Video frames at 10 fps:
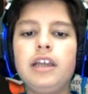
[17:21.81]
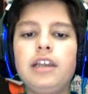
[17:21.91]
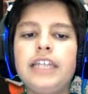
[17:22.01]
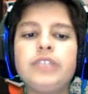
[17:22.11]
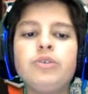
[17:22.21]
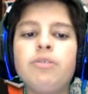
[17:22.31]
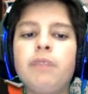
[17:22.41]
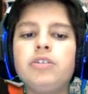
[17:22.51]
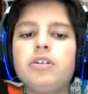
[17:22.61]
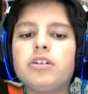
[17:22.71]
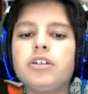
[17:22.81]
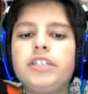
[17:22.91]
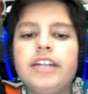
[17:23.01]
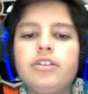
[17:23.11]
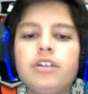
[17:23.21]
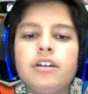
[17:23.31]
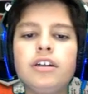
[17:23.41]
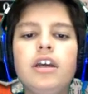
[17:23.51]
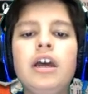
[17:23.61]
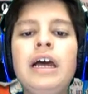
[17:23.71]
legendary planeswalker Chandra,
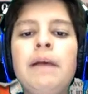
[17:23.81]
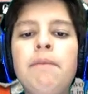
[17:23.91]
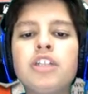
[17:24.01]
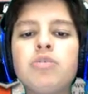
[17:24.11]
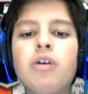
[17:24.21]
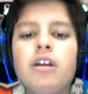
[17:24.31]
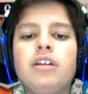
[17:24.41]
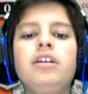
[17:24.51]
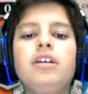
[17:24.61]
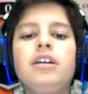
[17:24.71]
+1.